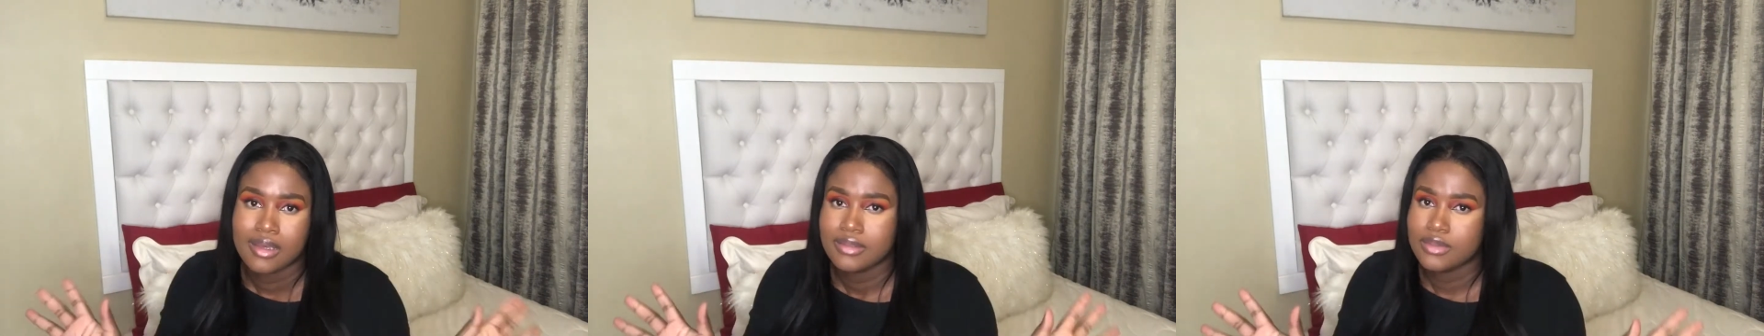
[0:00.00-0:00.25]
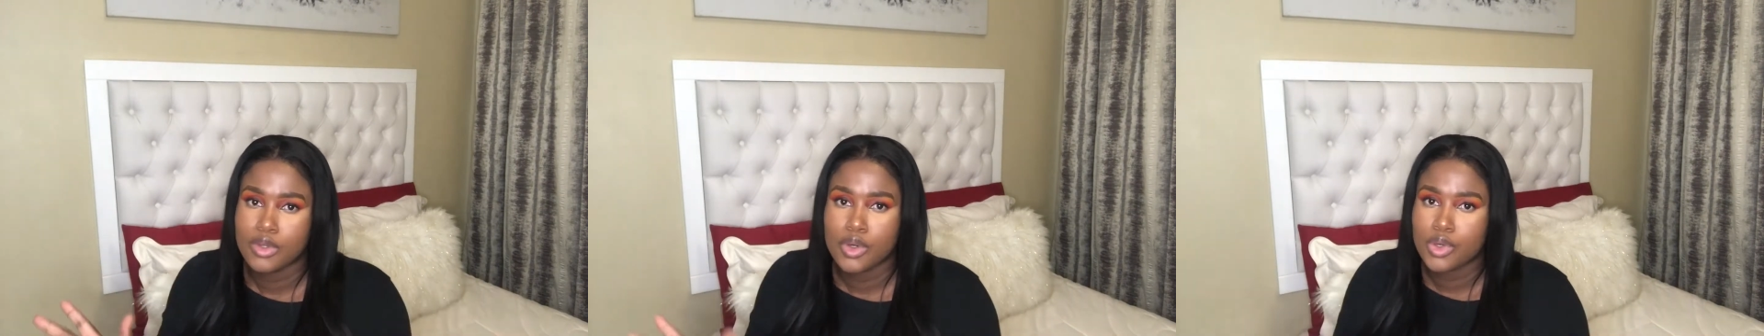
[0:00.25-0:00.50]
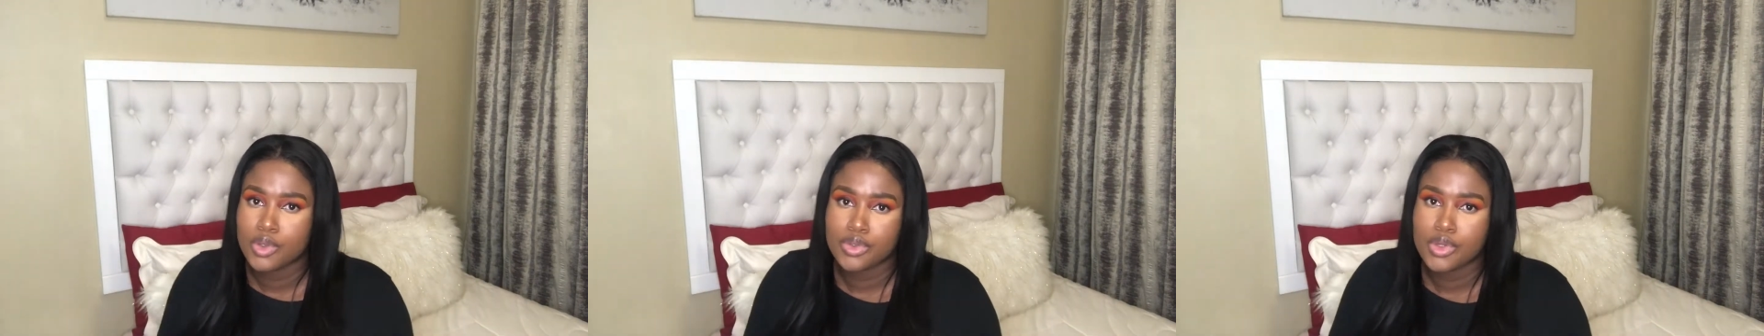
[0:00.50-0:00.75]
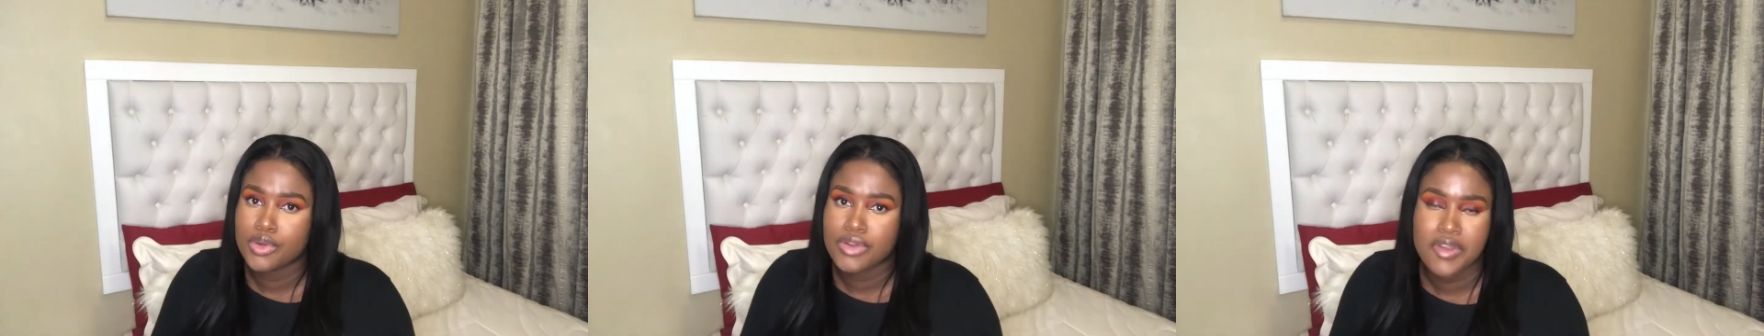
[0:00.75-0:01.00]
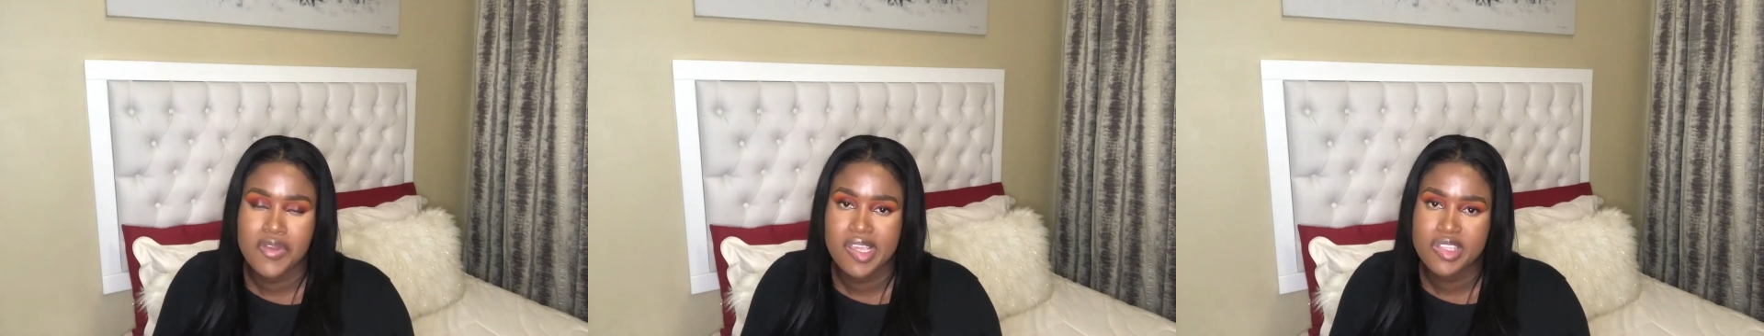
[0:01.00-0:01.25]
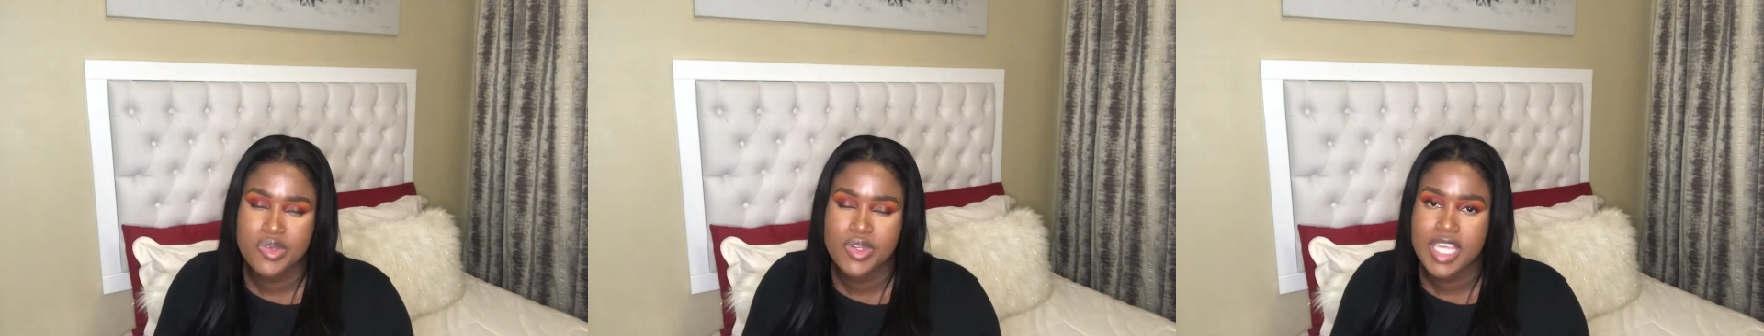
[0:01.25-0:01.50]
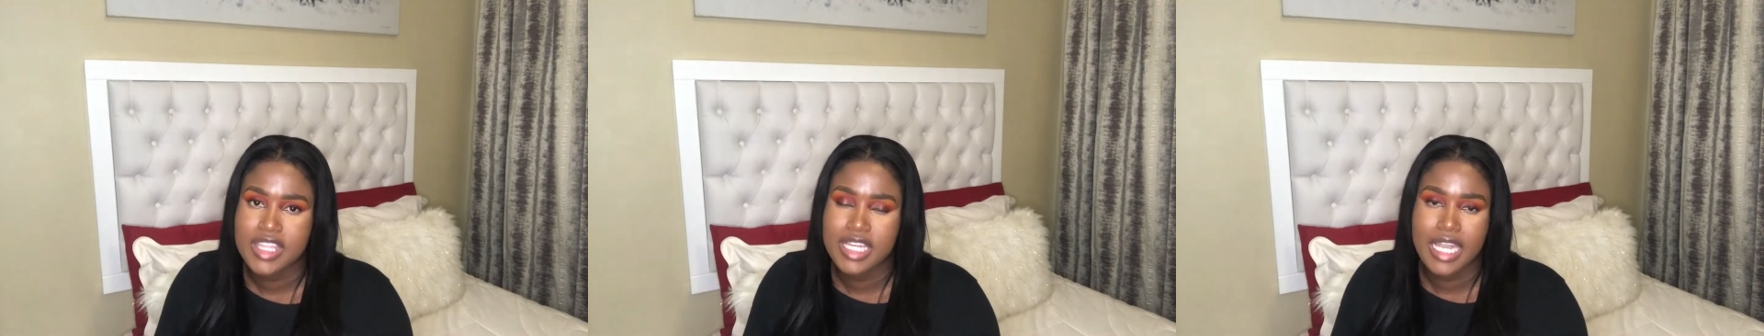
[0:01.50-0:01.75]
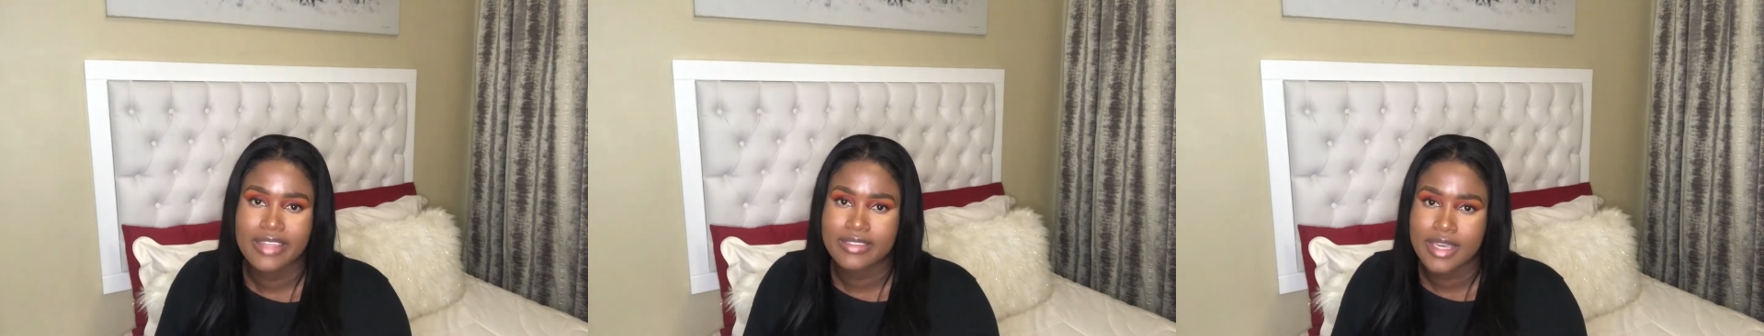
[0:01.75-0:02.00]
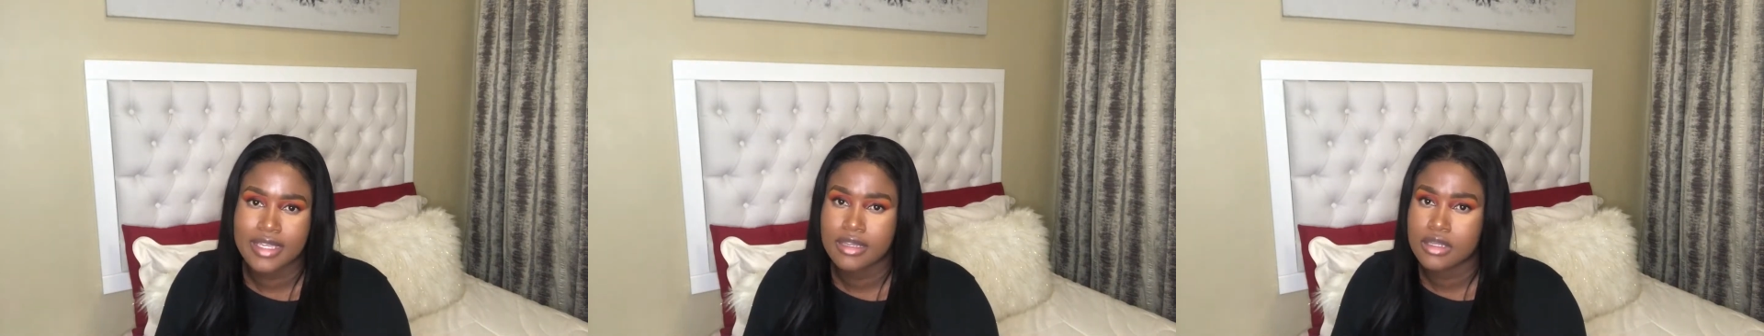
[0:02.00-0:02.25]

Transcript: No regrets or nothing like that.